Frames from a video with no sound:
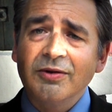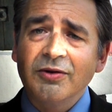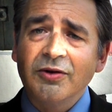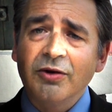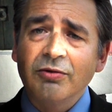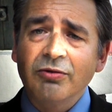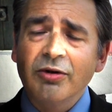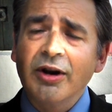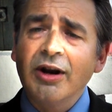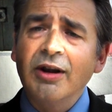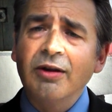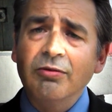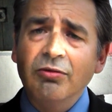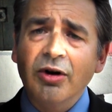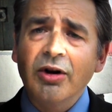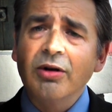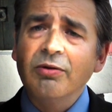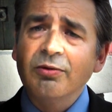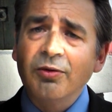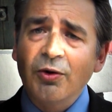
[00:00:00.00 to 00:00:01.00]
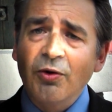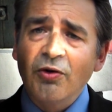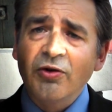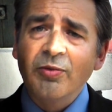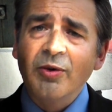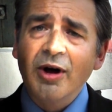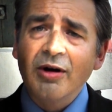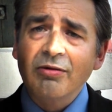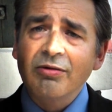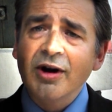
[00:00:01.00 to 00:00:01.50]
to really reinforce
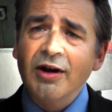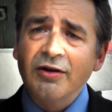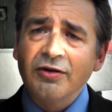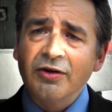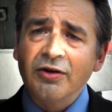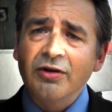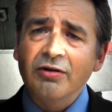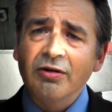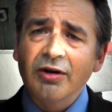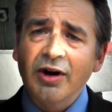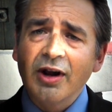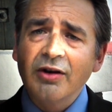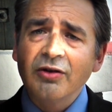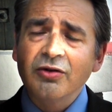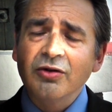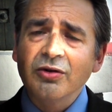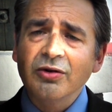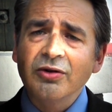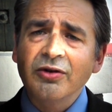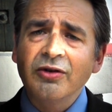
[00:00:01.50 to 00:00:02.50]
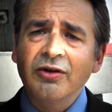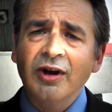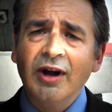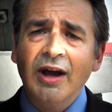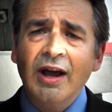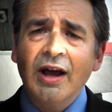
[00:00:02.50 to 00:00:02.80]
my racist credentials,